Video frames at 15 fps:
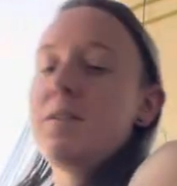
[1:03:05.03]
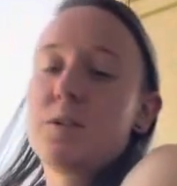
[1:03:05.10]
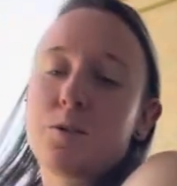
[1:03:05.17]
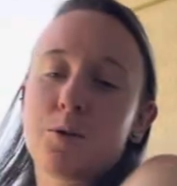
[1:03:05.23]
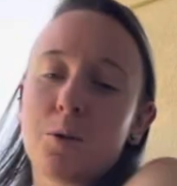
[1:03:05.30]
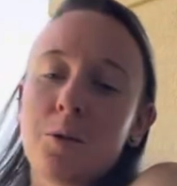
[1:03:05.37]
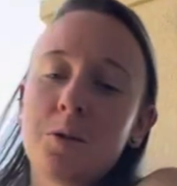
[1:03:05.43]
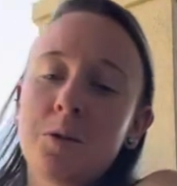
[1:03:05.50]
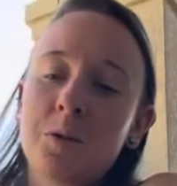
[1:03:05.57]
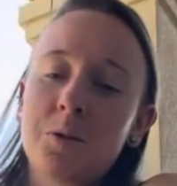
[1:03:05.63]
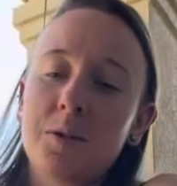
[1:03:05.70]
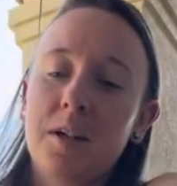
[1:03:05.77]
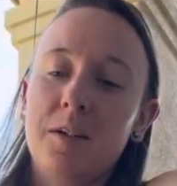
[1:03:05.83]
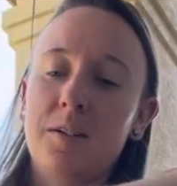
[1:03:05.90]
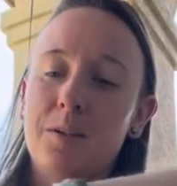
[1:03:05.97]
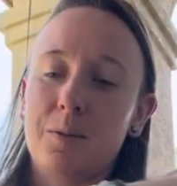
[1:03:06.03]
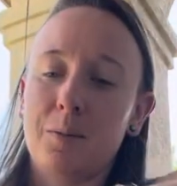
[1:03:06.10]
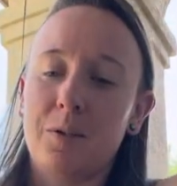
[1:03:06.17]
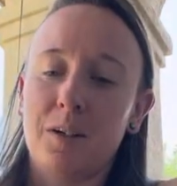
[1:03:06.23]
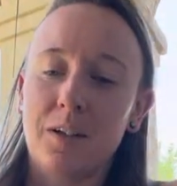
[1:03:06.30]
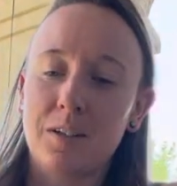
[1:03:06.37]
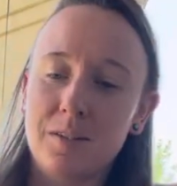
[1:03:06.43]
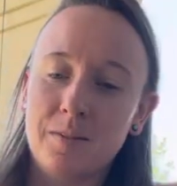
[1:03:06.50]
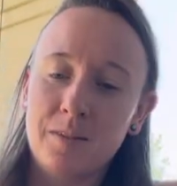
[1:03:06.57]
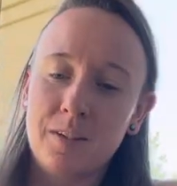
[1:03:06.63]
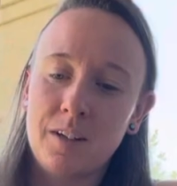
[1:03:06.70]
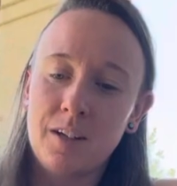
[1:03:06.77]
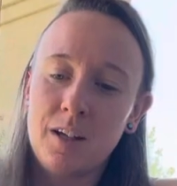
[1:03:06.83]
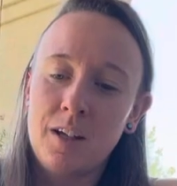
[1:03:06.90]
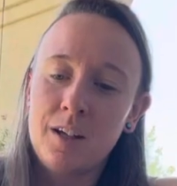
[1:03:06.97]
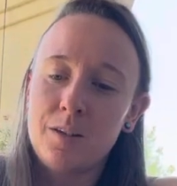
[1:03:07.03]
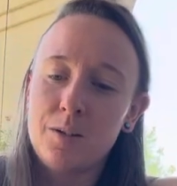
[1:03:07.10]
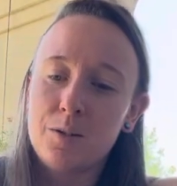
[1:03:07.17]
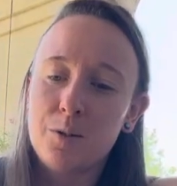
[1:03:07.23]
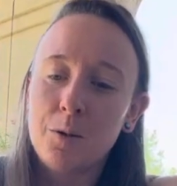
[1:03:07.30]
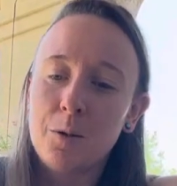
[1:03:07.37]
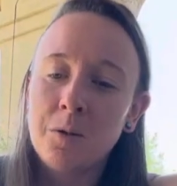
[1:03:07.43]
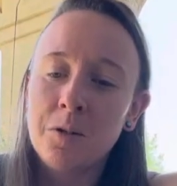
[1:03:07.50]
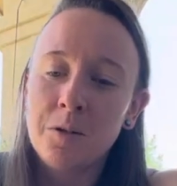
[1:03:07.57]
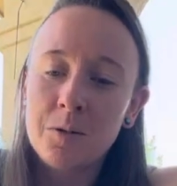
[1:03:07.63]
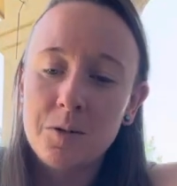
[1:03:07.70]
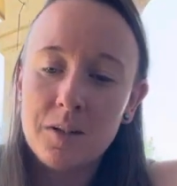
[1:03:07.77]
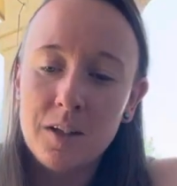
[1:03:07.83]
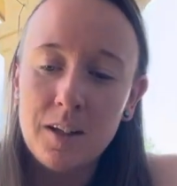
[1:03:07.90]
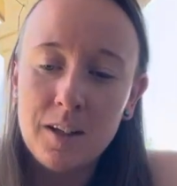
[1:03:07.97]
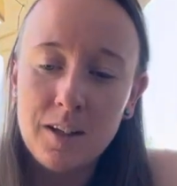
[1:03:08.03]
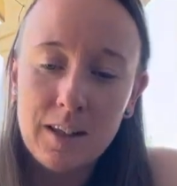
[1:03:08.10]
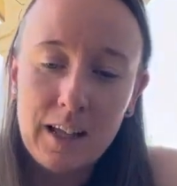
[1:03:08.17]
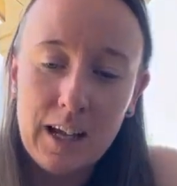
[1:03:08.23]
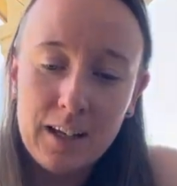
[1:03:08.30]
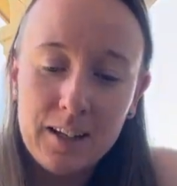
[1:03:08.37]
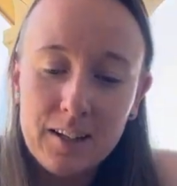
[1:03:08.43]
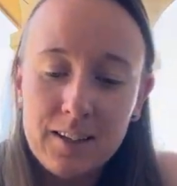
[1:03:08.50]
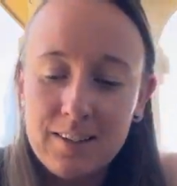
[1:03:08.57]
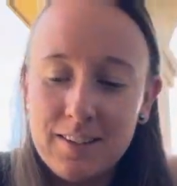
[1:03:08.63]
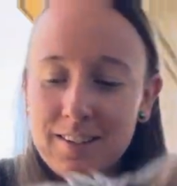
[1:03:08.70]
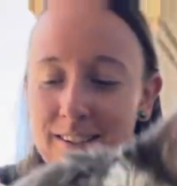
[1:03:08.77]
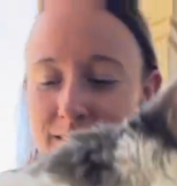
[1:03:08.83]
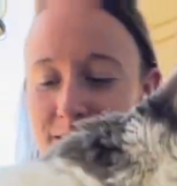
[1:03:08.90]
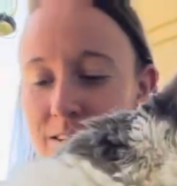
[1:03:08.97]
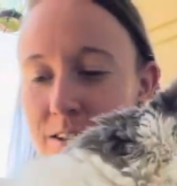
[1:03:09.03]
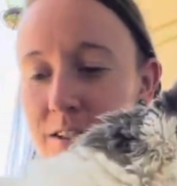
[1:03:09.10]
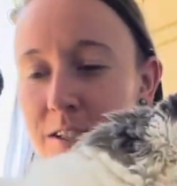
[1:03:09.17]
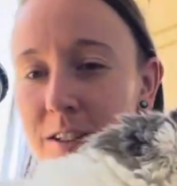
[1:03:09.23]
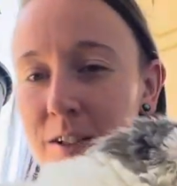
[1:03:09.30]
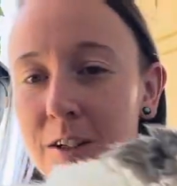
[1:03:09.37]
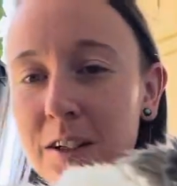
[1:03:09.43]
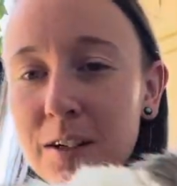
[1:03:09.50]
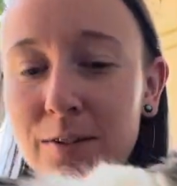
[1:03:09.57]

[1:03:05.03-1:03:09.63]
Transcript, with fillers: The soul knows how this works. The soul knows that sturdy